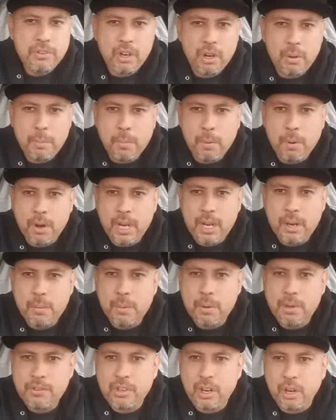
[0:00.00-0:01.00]
our he
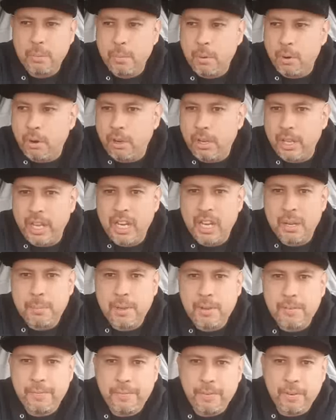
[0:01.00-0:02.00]
was our moral
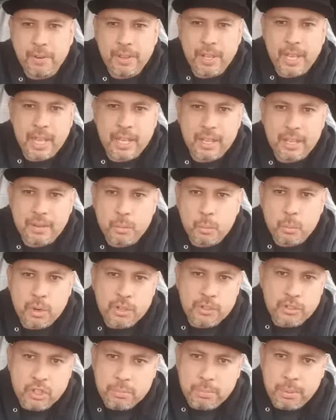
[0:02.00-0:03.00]
enemy for that
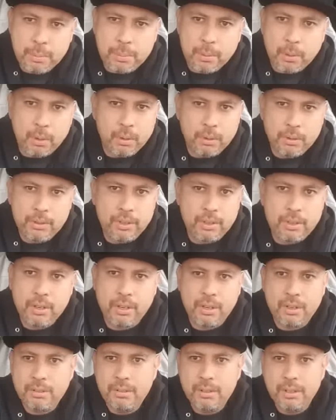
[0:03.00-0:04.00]
one Super Bowl, you
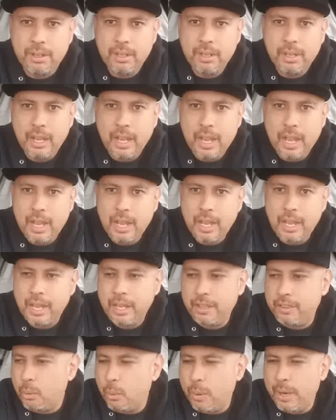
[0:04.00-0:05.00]
know.
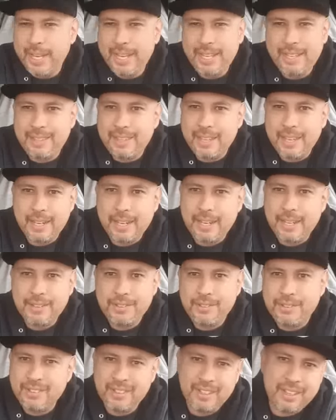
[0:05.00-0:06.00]
And the way he did
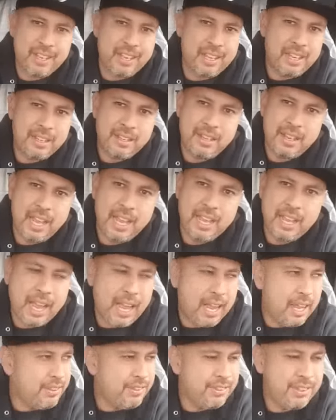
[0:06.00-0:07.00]
us, nah.
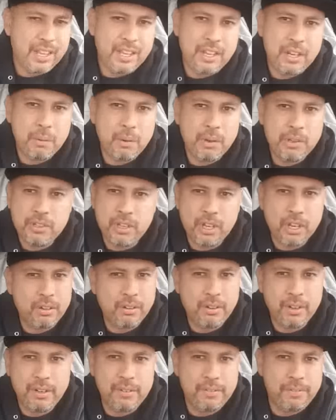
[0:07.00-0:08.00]
I, I say, you know what, Jon
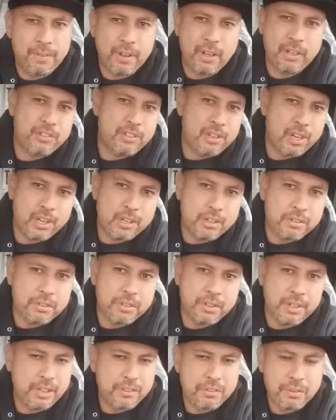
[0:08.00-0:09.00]
Gruden, fuck Jon
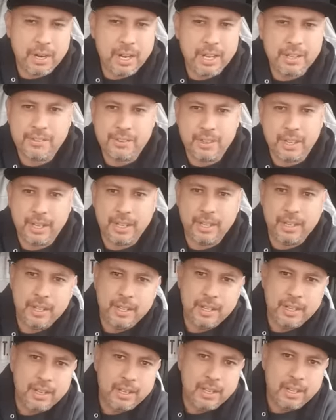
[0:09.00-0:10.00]
Gruden. That's what I say.
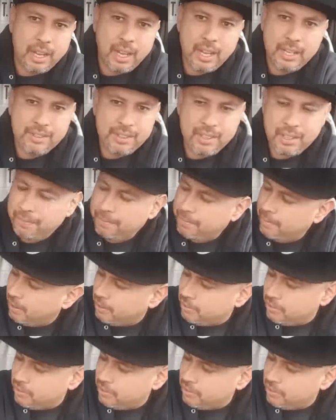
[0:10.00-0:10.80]
I say fuck